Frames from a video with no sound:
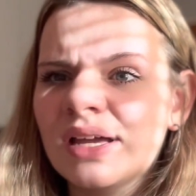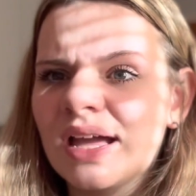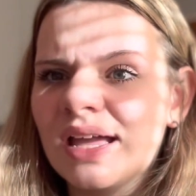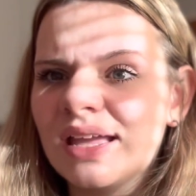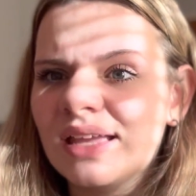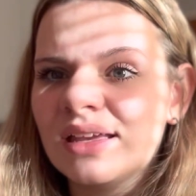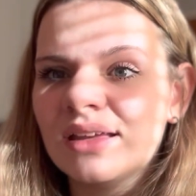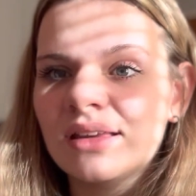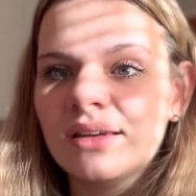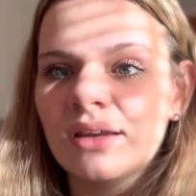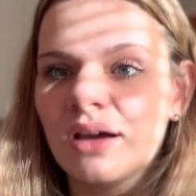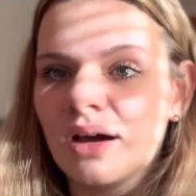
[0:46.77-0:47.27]
I
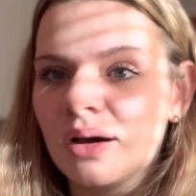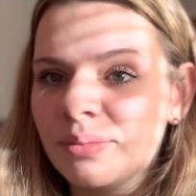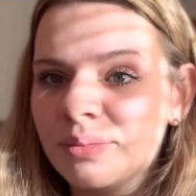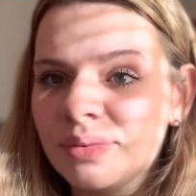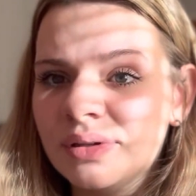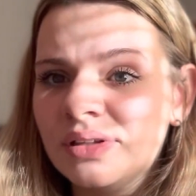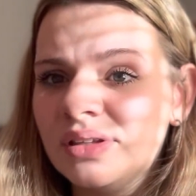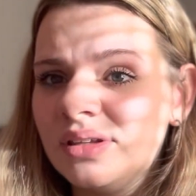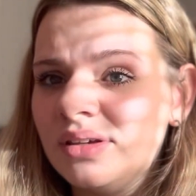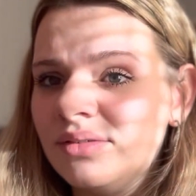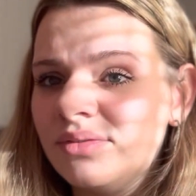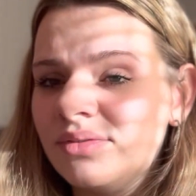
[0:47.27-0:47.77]
cannot
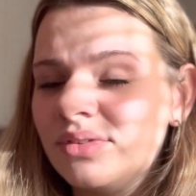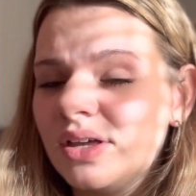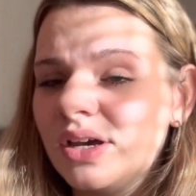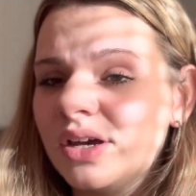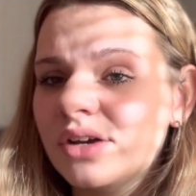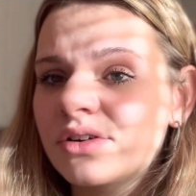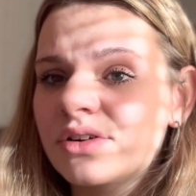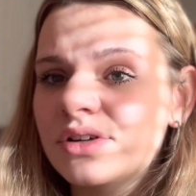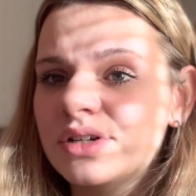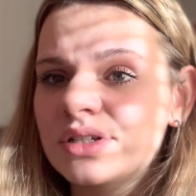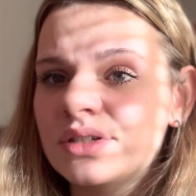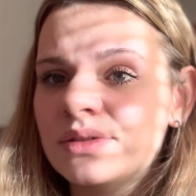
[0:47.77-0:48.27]
believe that
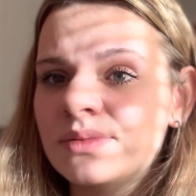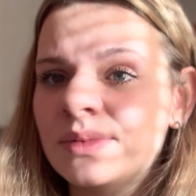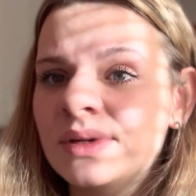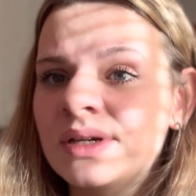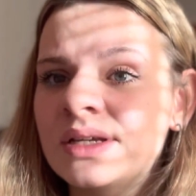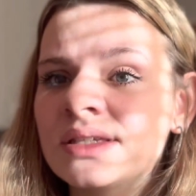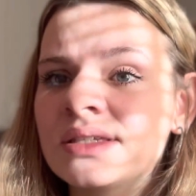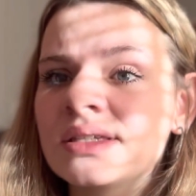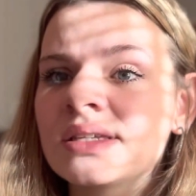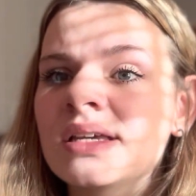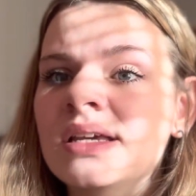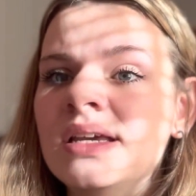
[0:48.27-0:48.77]

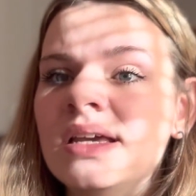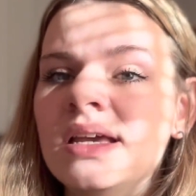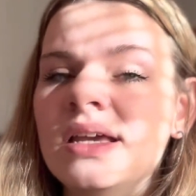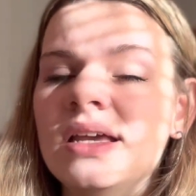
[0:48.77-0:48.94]
Christmas